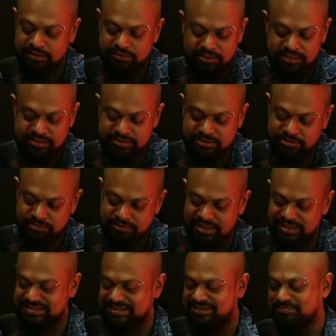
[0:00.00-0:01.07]
also you
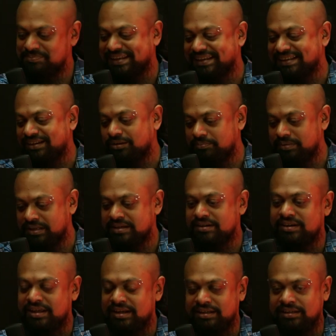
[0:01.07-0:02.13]
guys completely
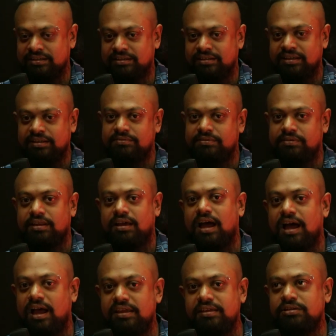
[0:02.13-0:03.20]
obliterated it
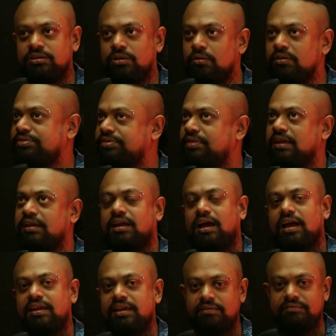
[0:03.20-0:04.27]
i don't think
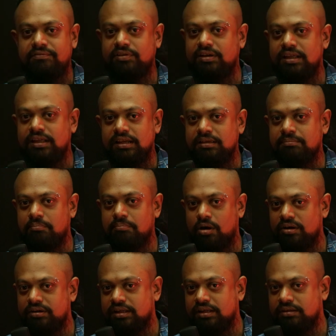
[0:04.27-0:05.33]
i have really
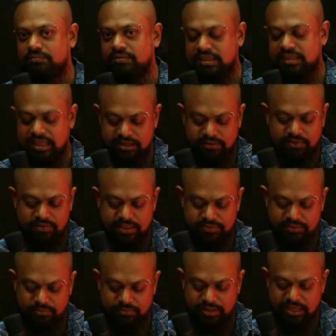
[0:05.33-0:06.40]
bonded with anyone
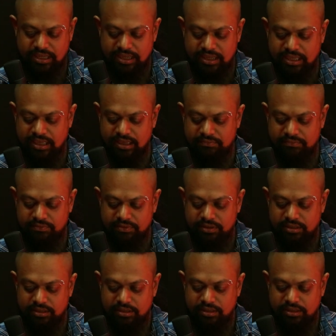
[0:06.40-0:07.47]
the way i have
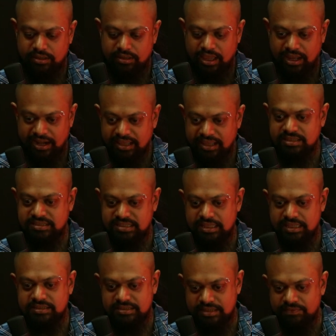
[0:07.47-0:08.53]
and i can say
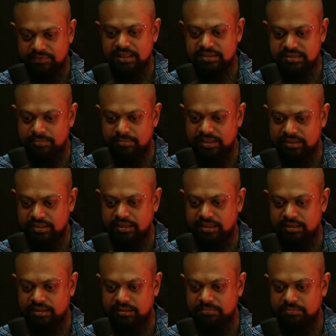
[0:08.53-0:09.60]
this i've done some other
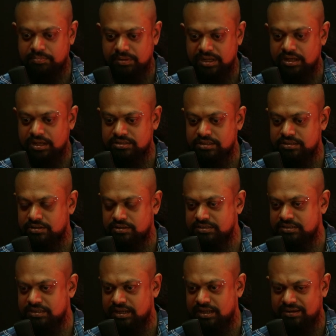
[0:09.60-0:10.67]
theater productions
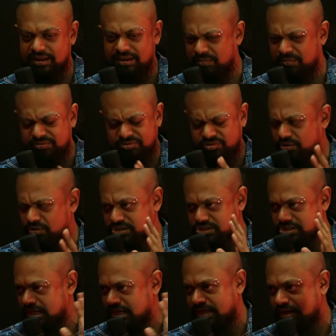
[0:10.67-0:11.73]
also and i'm not throwing
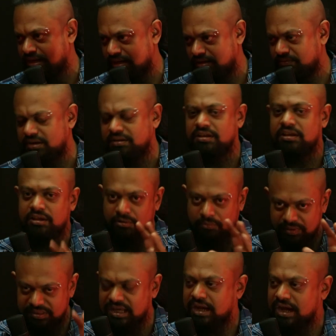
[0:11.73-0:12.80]
shade at anyone
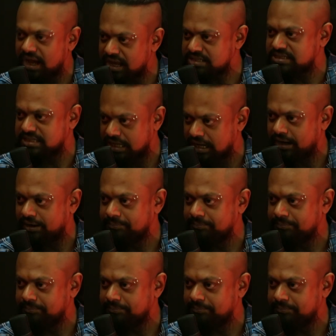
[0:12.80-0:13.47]
with the cast yeah